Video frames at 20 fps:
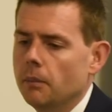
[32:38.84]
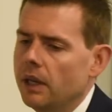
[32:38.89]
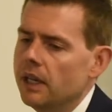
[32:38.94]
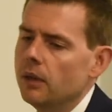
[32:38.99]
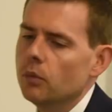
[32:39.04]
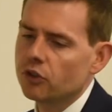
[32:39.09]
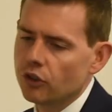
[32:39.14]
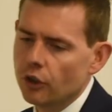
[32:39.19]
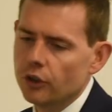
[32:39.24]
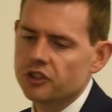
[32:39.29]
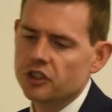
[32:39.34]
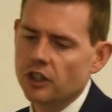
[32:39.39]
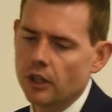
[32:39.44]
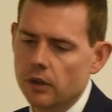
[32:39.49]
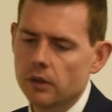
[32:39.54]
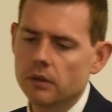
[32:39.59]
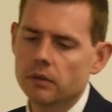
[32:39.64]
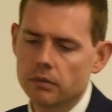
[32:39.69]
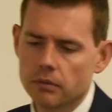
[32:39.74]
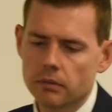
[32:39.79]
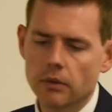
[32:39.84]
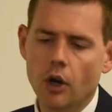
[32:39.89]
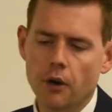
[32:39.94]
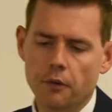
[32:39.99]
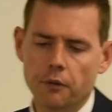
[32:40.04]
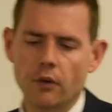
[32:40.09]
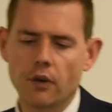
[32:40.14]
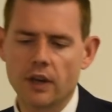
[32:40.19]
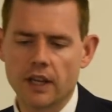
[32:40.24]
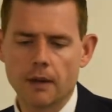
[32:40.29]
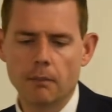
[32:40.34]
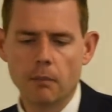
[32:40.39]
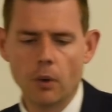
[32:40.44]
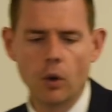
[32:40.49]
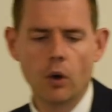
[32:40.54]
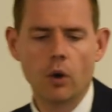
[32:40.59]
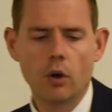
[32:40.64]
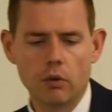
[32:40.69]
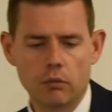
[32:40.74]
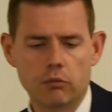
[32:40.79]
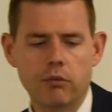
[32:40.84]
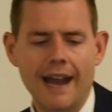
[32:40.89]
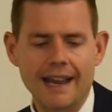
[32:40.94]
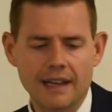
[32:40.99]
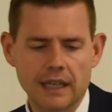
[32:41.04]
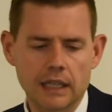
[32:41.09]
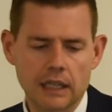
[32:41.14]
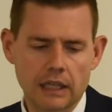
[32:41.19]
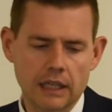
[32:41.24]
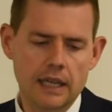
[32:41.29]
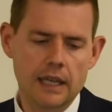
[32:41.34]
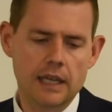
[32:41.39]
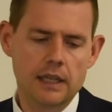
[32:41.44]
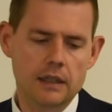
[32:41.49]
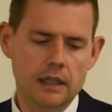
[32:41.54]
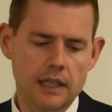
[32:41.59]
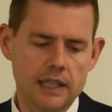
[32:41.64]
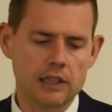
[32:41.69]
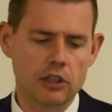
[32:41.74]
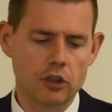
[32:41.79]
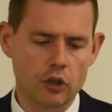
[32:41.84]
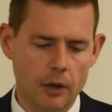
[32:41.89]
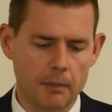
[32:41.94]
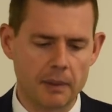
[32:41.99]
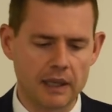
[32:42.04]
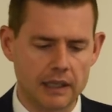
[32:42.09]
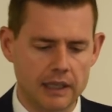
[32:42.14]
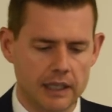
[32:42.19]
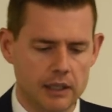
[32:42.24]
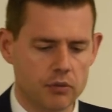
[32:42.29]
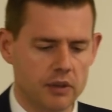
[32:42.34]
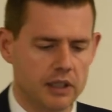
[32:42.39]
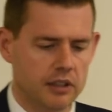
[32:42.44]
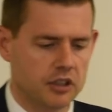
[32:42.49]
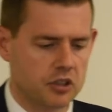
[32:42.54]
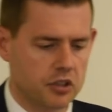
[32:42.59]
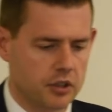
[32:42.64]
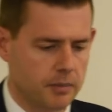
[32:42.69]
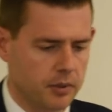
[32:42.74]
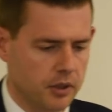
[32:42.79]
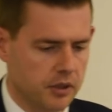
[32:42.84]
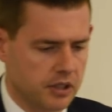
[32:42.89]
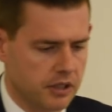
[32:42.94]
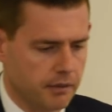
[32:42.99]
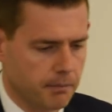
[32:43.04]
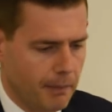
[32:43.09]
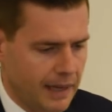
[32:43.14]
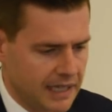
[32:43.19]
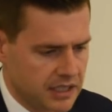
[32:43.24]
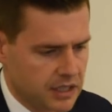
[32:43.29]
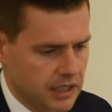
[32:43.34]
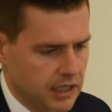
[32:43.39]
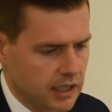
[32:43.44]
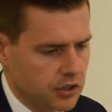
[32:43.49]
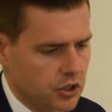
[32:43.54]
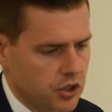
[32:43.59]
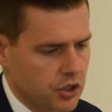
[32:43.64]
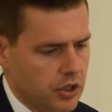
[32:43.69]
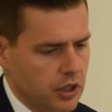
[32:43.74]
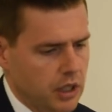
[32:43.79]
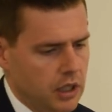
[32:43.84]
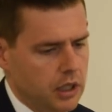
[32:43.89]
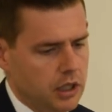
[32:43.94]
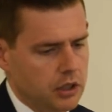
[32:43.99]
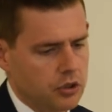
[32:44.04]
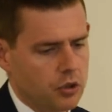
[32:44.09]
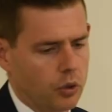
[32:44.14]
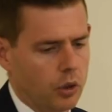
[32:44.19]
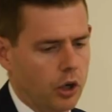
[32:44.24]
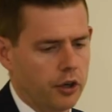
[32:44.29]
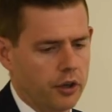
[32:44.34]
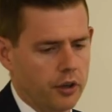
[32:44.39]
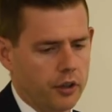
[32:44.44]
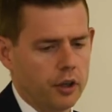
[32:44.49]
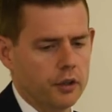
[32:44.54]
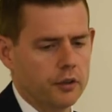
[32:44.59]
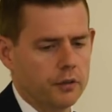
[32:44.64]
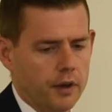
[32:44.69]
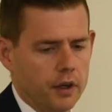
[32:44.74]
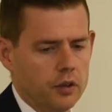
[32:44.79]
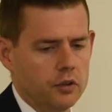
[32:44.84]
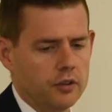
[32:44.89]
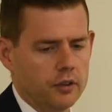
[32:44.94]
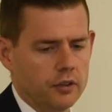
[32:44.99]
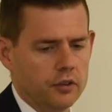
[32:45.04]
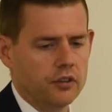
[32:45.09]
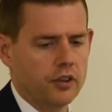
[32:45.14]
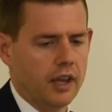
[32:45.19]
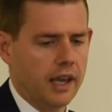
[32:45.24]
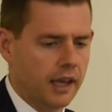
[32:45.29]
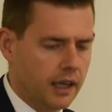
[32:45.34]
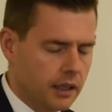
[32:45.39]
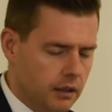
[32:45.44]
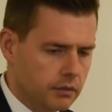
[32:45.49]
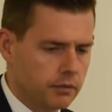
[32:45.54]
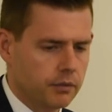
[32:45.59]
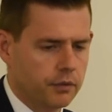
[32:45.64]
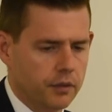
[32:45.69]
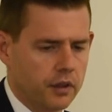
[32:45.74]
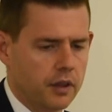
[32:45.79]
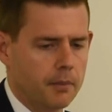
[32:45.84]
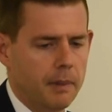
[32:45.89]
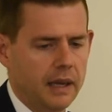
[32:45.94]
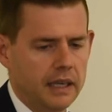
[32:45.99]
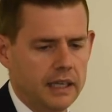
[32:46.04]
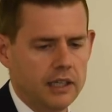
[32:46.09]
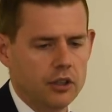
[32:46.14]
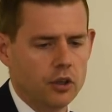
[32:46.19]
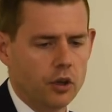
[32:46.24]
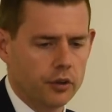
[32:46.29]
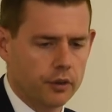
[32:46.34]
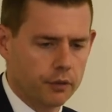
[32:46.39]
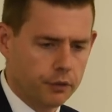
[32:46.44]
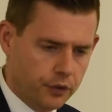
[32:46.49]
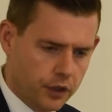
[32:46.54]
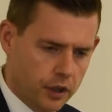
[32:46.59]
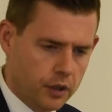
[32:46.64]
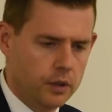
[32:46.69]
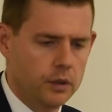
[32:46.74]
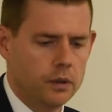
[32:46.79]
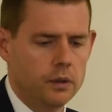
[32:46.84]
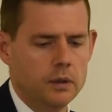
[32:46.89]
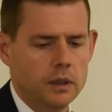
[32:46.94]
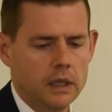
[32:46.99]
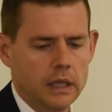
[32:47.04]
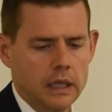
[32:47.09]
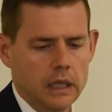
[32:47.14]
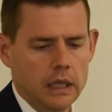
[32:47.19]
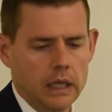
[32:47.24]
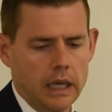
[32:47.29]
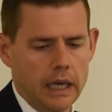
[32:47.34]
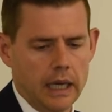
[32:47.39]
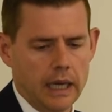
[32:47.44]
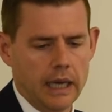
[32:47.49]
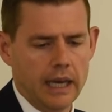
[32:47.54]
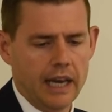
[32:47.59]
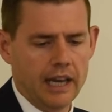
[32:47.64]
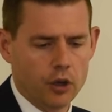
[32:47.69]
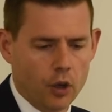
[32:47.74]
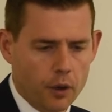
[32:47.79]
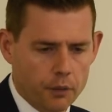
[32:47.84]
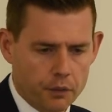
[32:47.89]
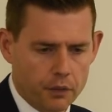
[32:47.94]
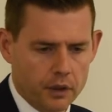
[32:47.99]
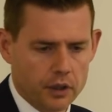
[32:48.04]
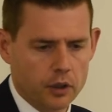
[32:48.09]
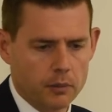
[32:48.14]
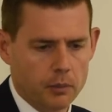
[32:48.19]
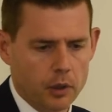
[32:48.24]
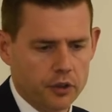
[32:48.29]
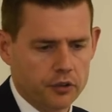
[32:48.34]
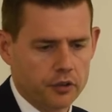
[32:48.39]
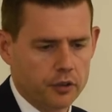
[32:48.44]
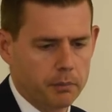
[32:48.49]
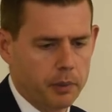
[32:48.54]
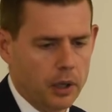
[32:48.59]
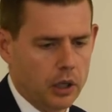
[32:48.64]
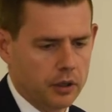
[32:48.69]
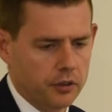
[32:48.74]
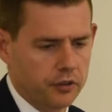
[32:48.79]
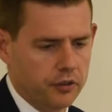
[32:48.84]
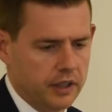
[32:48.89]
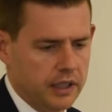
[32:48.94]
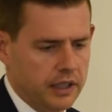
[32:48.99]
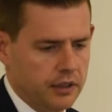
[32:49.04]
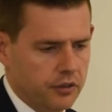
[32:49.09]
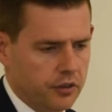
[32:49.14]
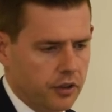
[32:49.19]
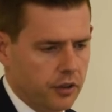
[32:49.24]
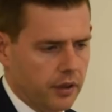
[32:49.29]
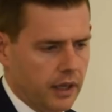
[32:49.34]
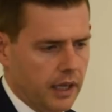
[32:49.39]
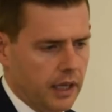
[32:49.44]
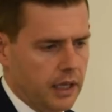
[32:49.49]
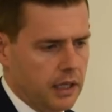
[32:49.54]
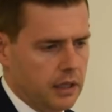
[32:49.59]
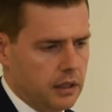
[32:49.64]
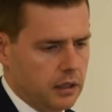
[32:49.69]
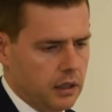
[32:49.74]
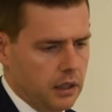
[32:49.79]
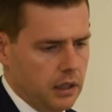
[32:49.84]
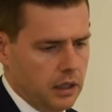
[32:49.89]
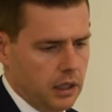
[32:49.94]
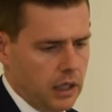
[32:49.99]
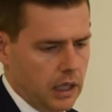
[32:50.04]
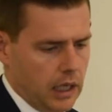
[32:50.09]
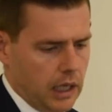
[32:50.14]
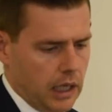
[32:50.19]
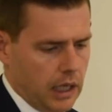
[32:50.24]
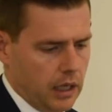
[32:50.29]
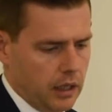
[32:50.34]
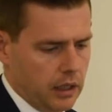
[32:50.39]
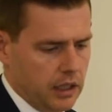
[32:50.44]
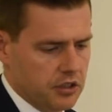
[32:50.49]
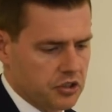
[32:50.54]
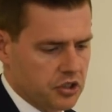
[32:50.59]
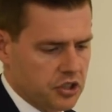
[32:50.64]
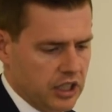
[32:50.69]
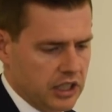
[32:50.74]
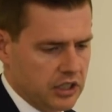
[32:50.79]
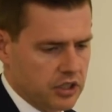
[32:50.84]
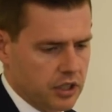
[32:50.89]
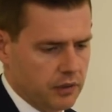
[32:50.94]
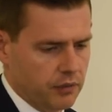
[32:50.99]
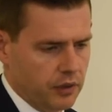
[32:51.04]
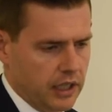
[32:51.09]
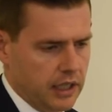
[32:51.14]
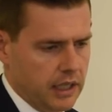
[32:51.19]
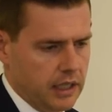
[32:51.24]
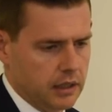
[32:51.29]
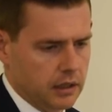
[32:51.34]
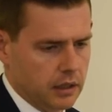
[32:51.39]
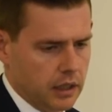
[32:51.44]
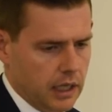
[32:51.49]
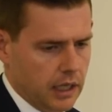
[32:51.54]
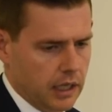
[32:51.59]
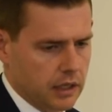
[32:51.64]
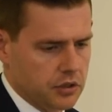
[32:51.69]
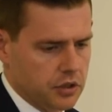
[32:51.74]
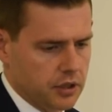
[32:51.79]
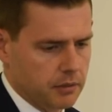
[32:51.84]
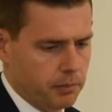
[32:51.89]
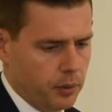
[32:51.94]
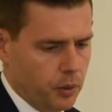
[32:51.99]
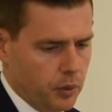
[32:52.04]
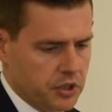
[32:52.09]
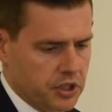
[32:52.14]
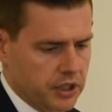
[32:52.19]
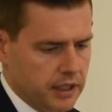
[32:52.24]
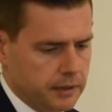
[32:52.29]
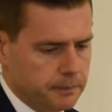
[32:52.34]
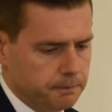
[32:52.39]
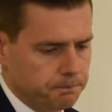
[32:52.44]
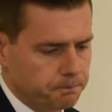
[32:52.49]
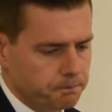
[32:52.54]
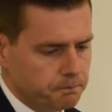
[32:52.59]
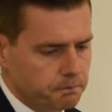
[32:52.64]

but he was also offering a more radically, economically redistributive message to a lot of those voters, saying for the many, not the few, and offering them lots of policies that they instinctively supported.